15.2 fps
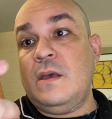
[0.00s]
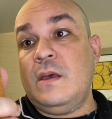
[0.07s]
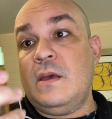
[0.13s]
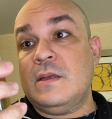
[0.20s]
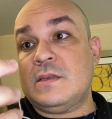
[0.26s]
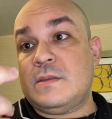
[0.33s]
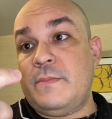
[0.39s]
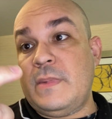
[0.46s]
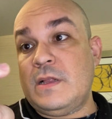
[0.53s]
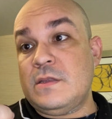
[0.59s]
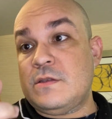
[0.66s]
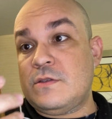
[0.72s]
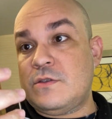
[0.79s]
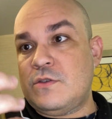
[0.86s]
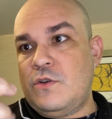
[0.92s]
Smells
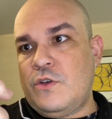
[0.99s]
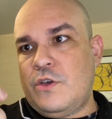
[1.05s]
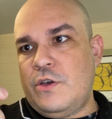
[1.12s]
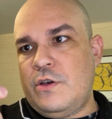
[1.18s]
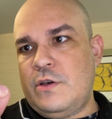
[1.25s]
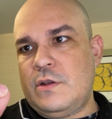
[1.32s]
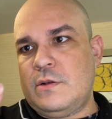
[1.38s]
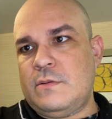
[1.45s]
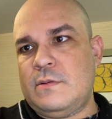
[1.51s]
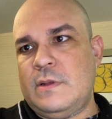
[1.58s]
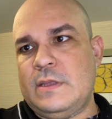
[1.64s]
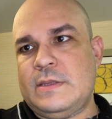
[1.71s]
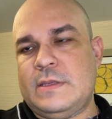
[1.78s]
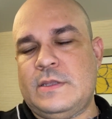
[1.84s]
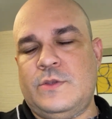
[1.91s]
so good.
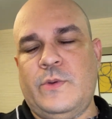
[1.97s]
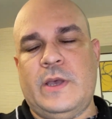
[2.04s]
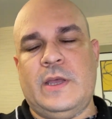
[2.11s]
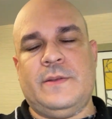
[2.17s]
Let's do it.